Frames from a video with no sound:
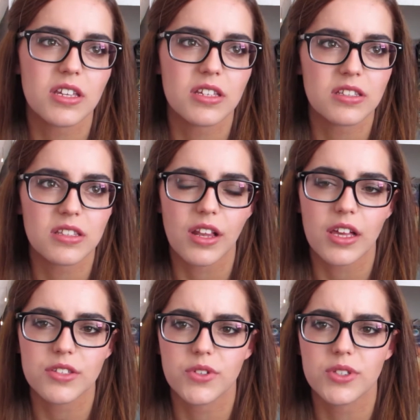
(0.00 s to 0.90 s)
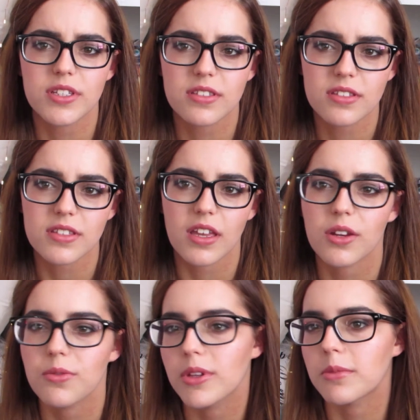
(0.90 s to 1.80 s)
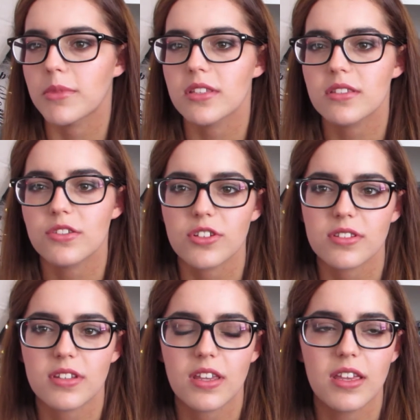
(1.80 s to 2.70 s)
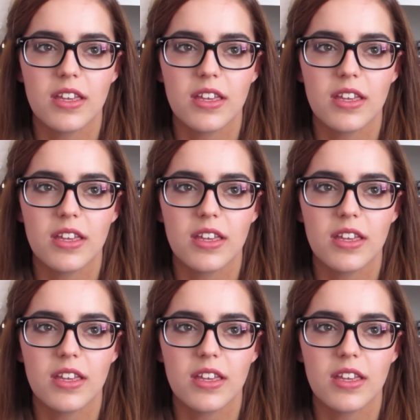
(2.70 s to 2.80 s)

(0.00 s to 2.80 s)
in the last few seasons, and I really missed just